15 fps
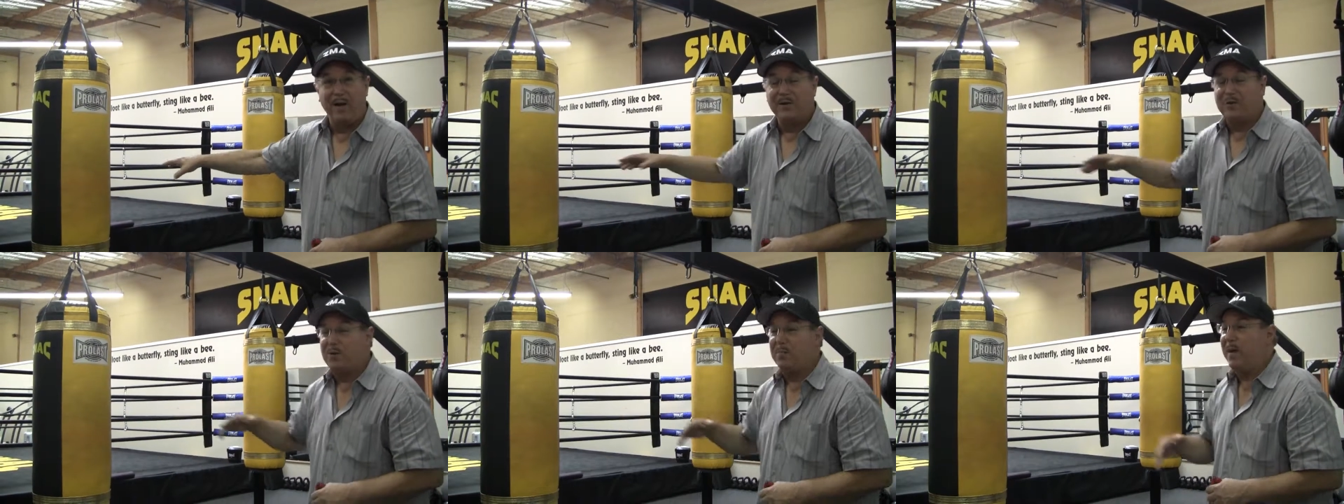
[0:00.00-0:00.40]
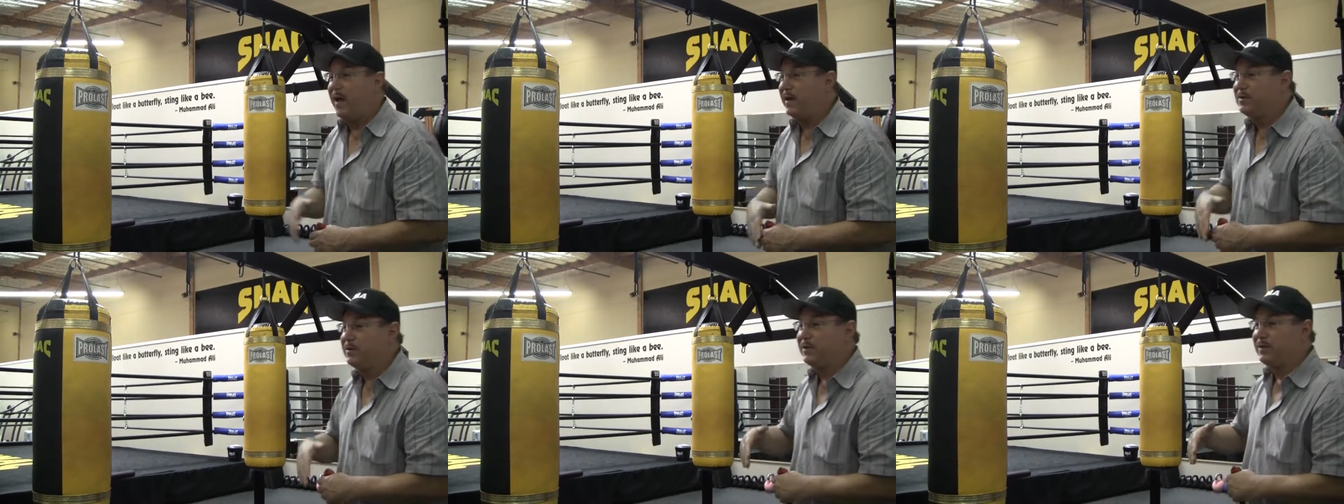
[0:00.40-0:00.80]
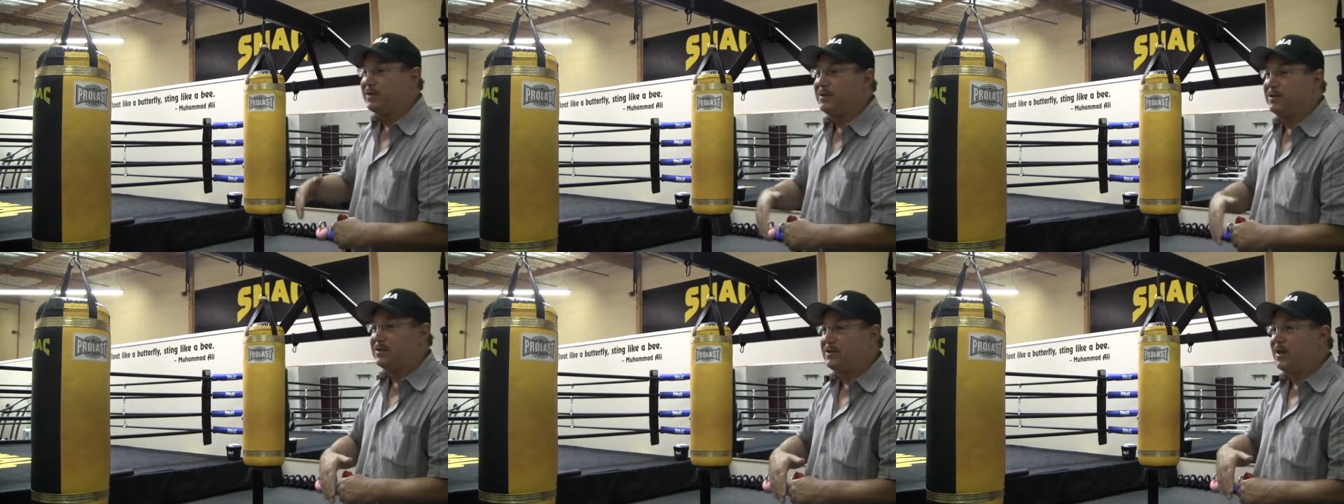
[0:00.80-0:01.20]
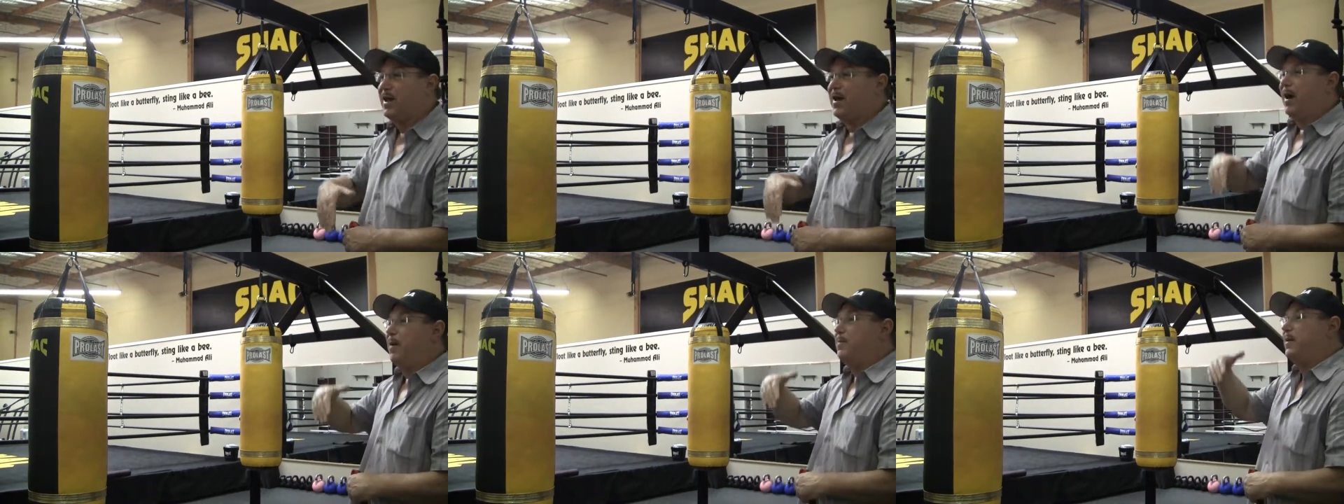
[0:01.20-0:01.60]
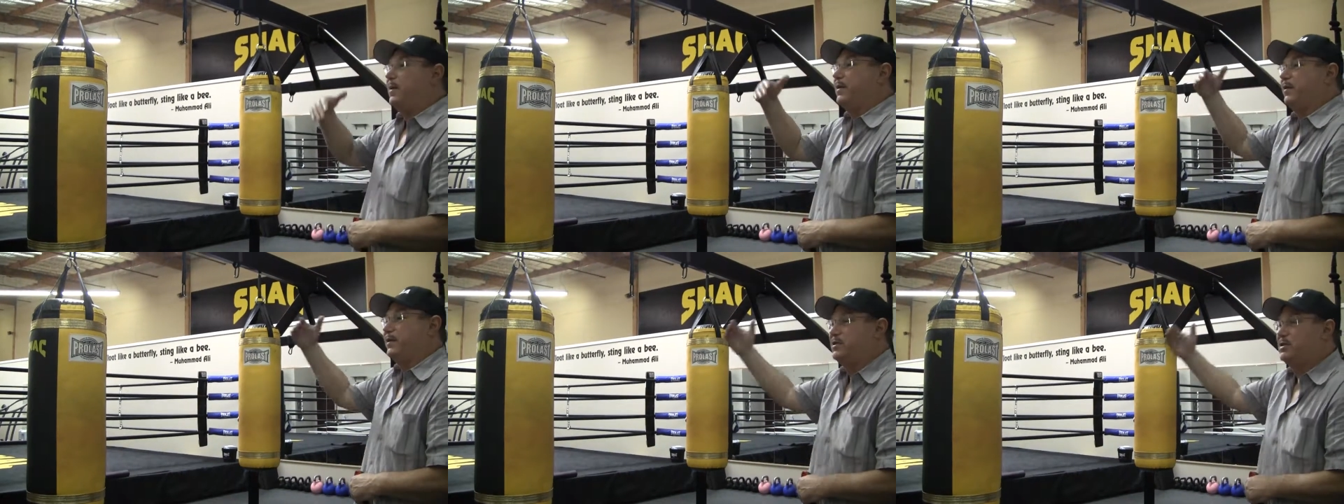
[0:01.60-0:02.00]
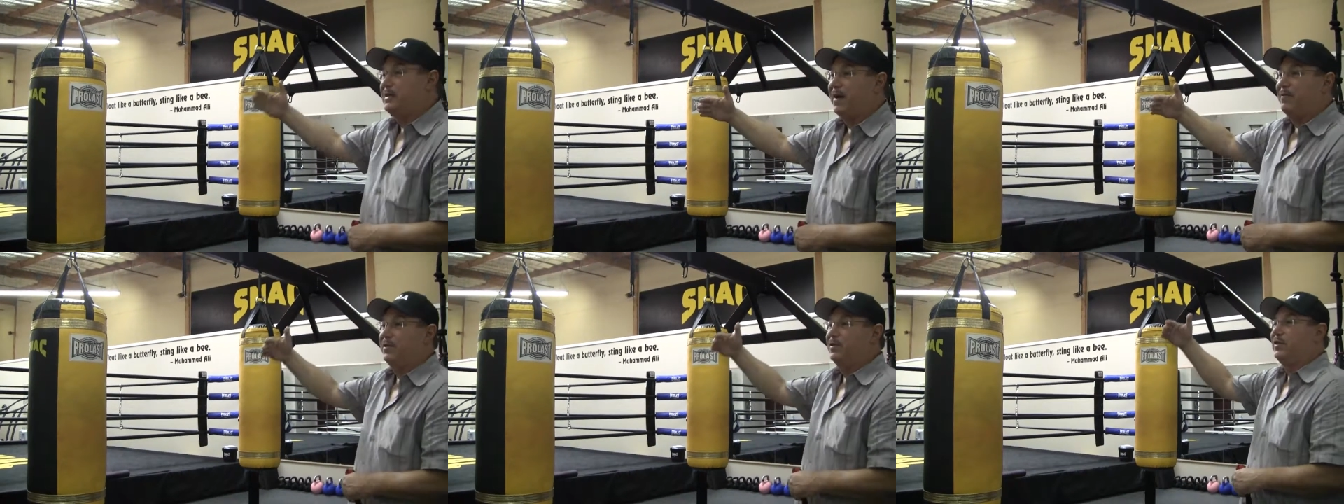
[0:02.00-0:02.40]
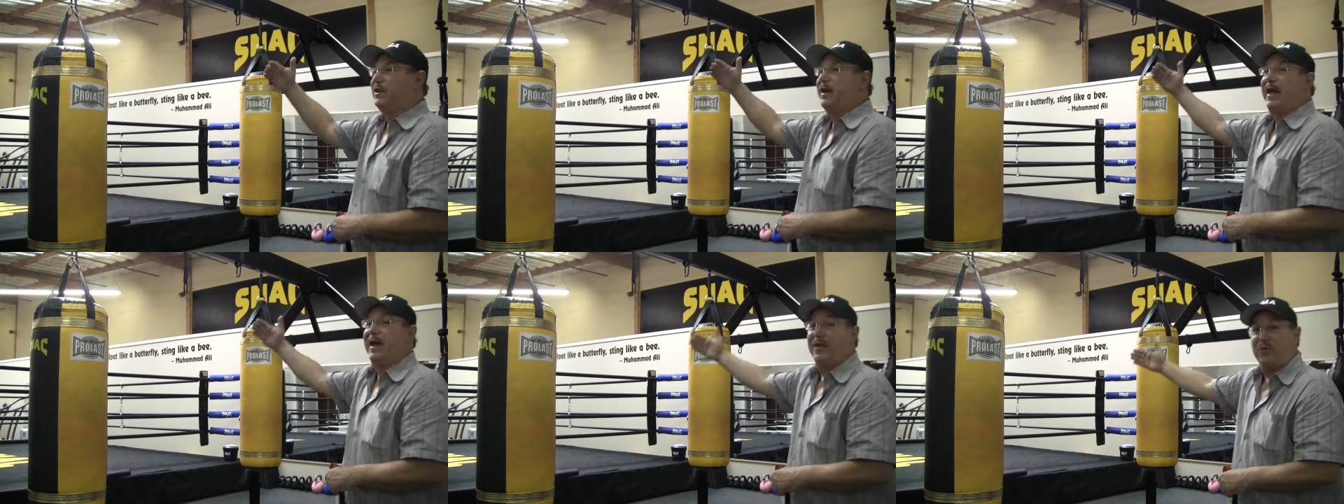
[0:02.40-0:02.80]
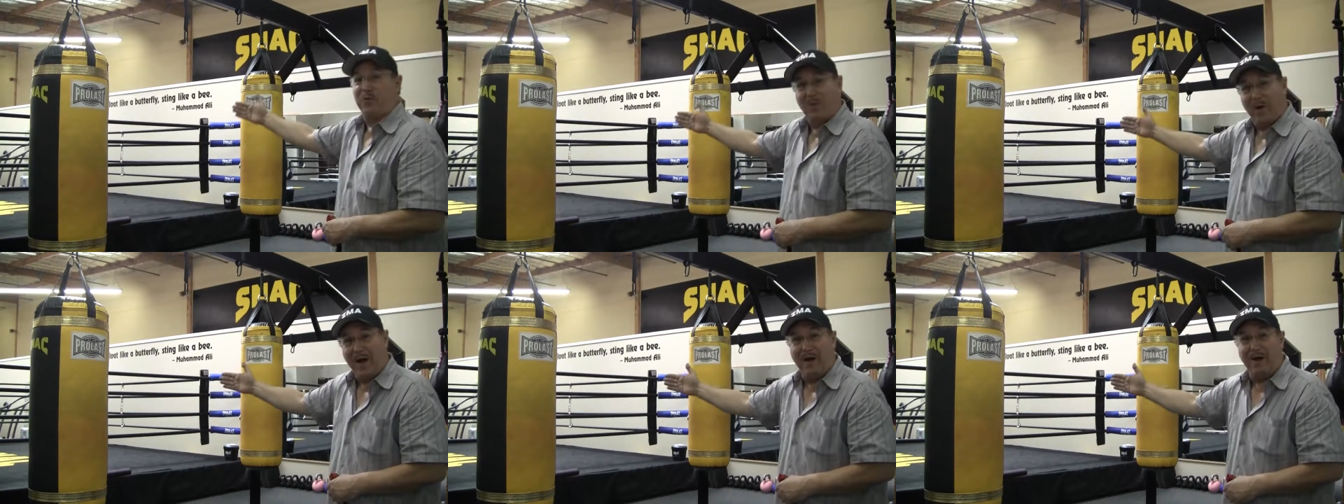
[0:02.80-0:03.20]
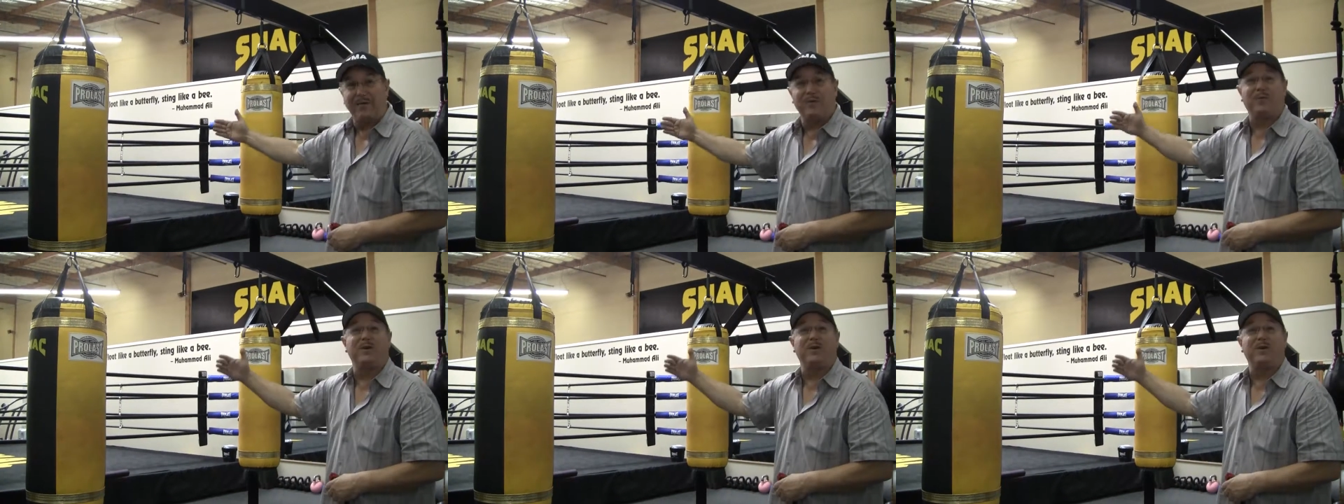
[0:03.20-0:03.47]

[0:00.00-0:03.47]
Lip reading: So imagine this is up into the 7th and 8th round,